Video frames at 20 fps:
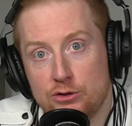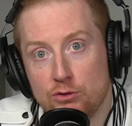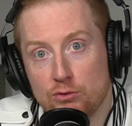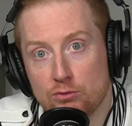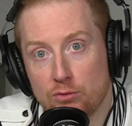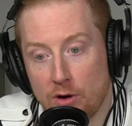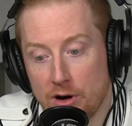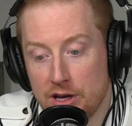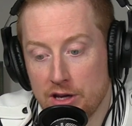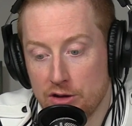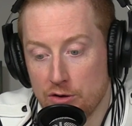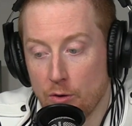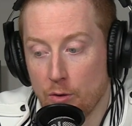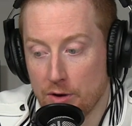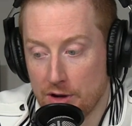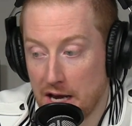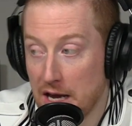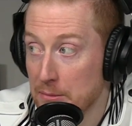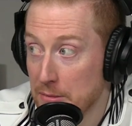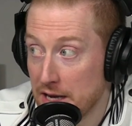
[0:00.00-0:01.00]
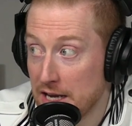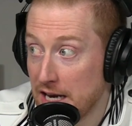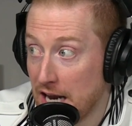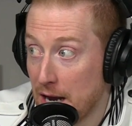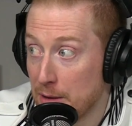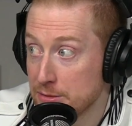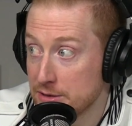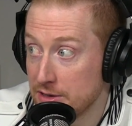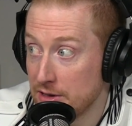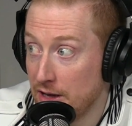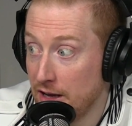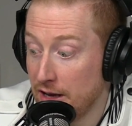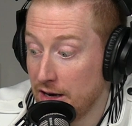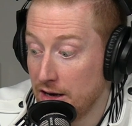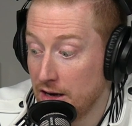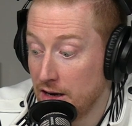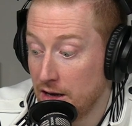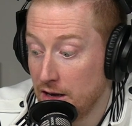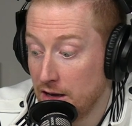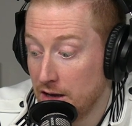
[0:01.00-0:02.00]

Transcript: to running your game in Absalom,